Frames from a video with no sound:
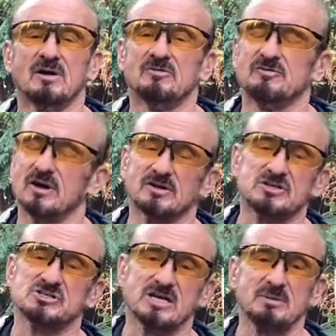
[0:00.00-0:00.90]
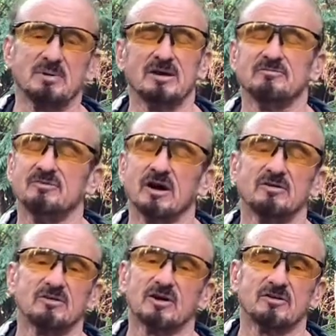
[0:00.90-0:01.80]
fairly cheap and very,
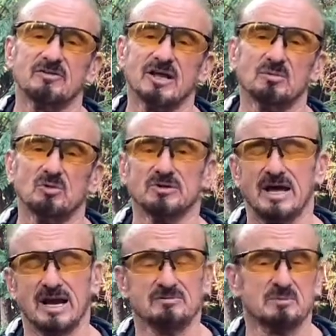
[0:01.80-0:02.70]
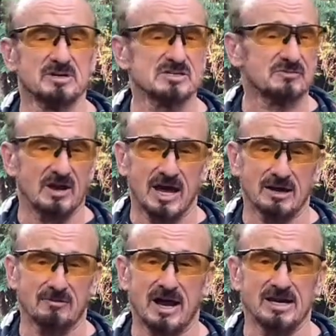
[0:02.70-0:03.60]
very available. Not everybody's flying
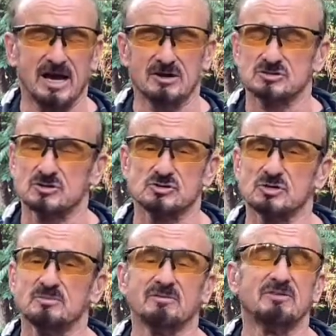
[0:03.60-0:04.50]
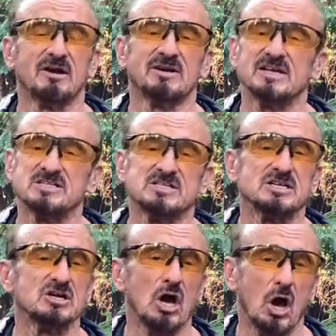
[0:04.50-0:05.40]
right now, so it should be very easy to
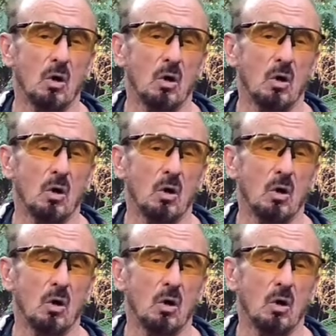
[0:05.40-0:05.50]
go.